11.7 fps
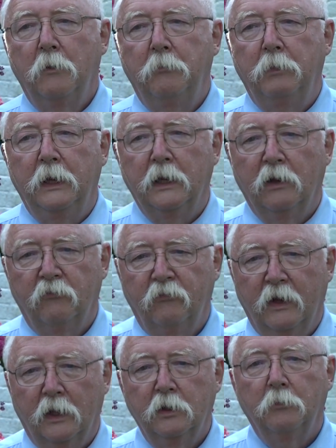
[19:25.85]
being a
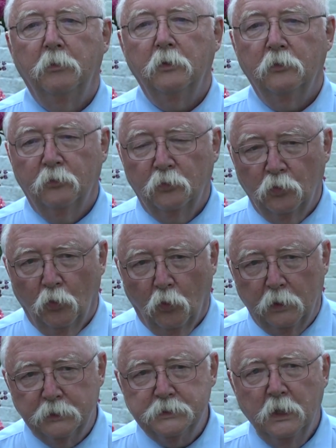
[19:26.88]
valuable
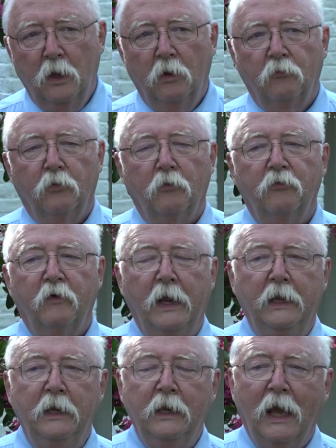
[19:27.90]
source for
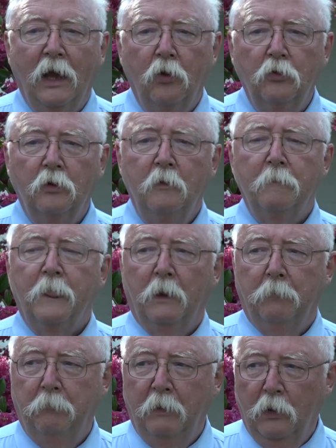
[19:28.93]
finding out
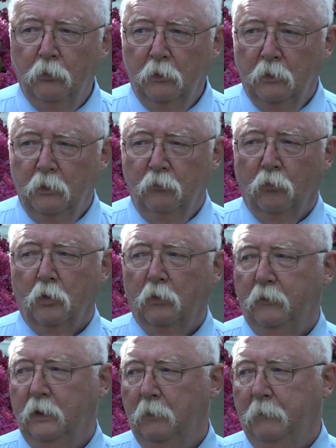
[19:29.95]
about the War
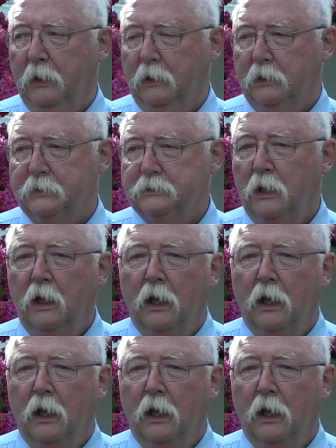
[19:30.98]
of Independence.